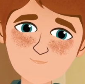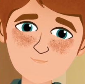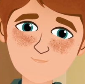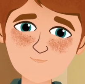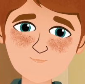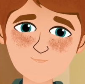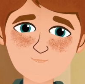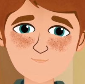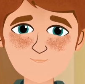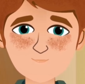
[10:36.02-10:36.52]
and
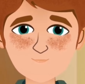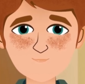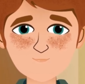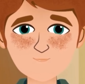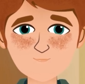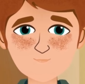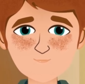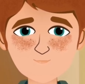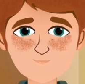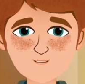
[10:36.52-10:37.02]
said,
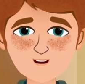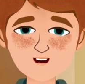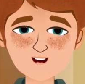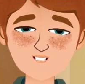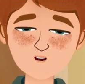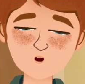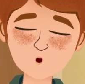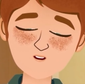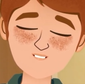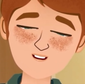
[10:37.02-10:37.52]
They're
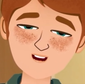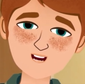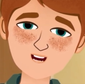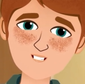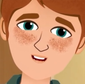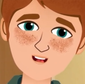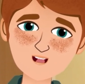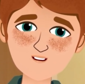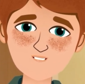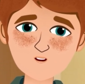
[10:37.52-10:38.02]
all
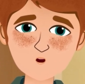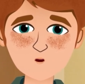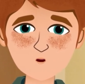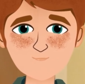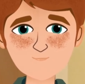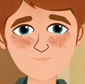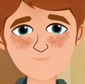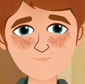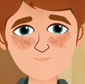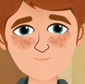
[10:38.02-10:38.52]
fine,
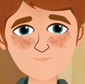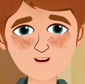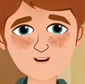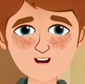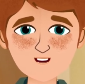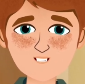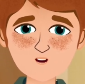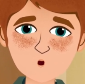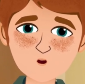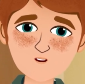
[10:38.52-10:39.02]
Sophie, but
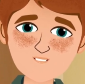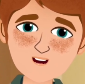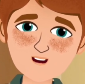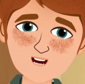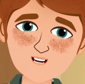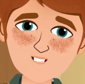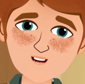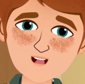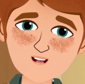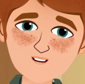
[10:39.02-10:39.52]
there's
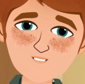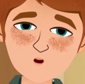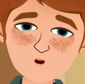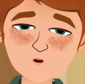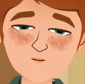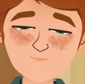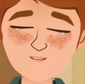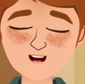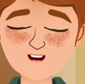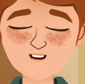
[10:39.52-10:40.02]
something I've been
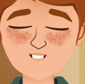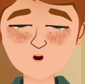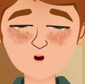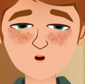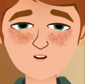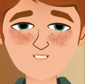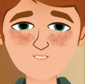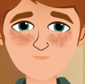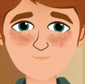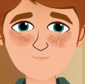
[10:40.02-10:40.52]
wanting to tell
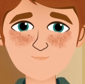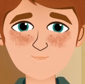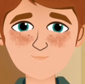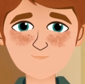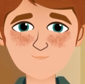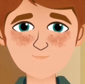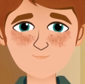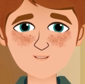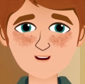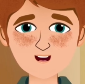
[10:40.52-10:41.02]
you.
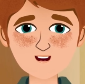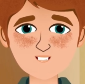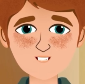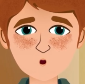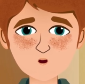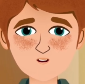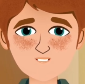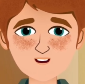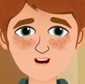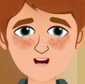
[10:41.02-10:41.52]

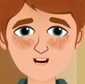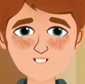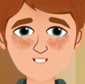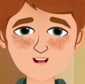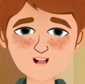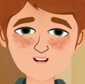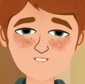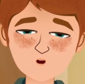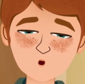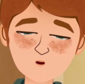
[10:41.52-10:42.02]
During those
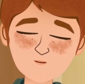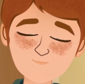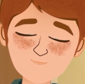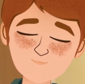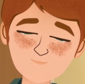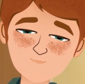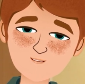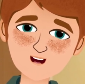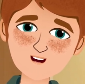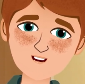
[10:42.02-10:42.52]
times,
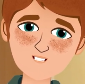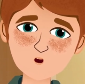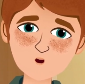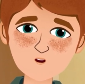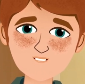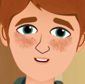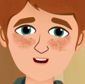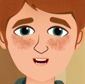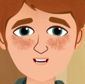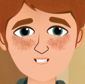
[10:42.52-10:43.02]
when
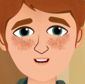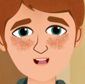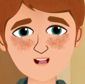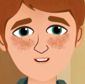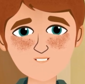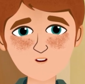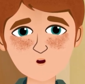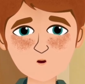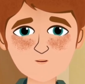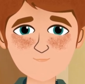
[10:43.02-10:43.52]
Maddie
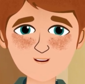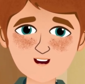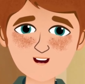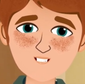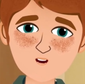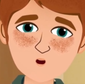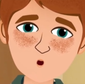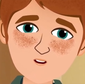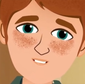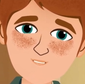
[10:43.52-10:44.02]
disappeared without
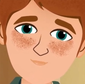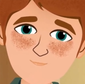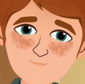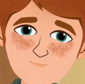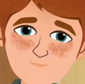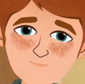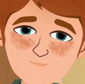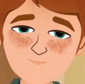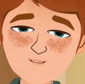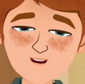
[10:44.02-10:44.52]
warning,
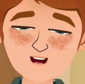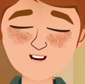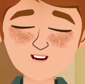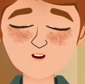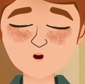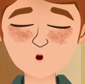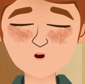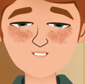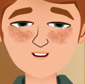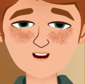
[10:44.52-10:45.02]
it
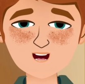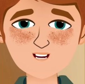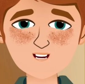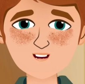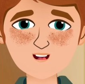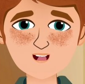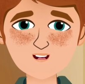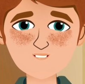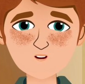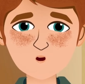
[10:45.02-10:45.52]
was because she
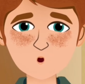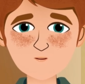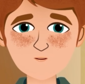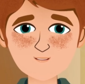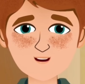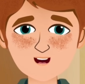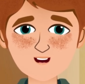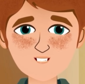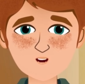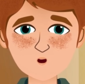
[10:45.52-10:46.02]
kept a
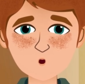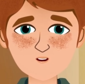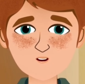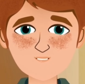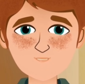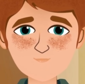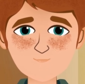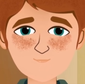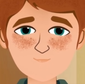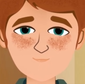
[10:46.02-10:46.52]
secret from
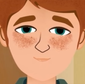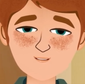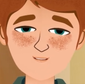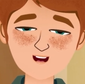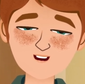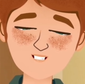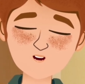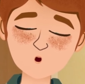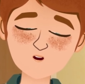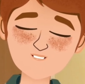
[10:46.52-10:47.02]
you.
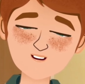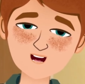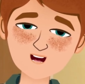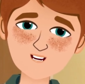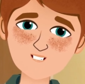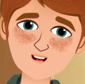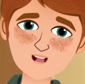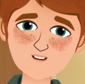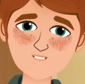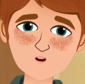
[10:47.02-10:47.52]
She had a
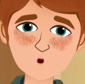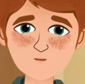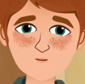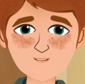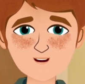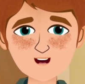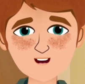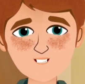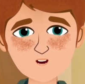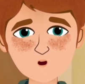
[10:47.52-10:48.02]
terminal
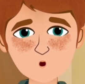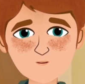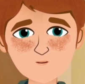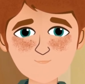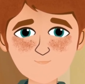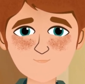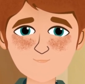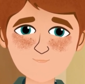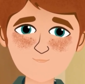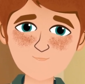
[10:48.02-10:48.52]
disease.
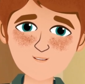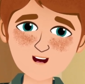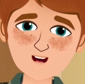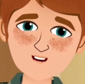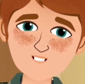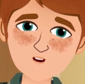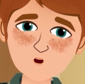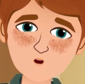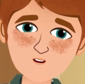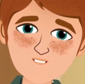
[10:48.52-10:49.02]

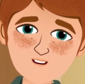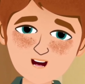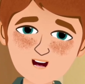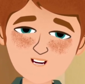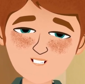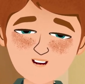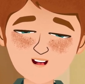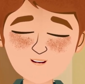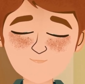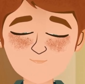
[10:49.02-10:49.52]
She was
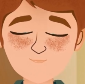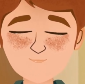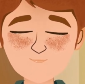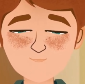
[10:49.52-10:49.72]
dying.